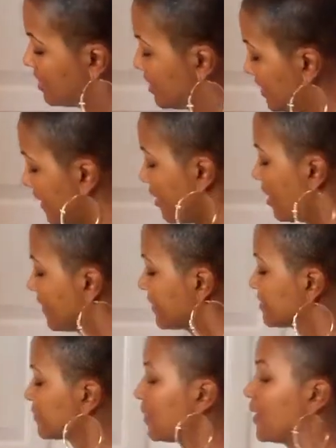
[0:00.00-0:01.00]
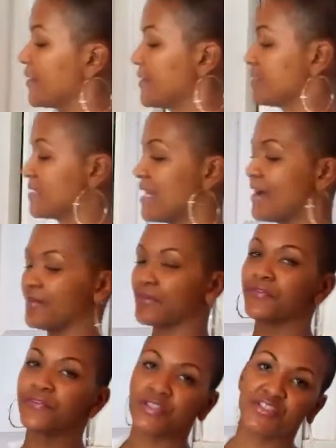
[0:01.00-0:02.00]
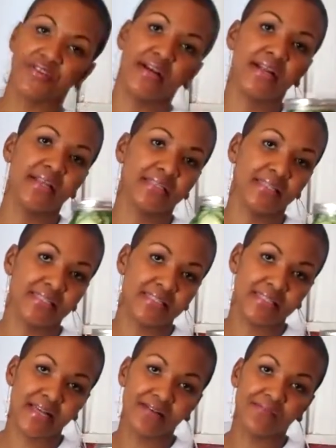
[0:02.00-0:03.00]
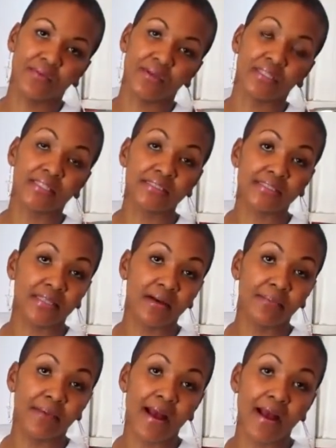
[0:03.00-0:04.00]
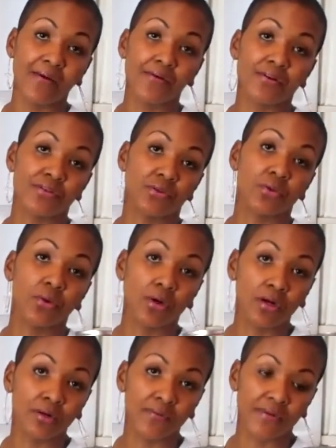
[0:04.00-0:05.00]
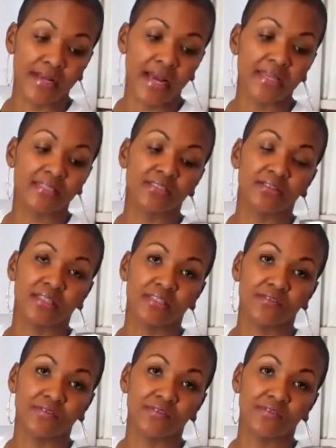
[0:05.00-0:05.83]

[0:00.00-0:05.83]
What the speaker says: Now all these waters I'll refrigerate and let it set for at least a couple hours or overnight, so that the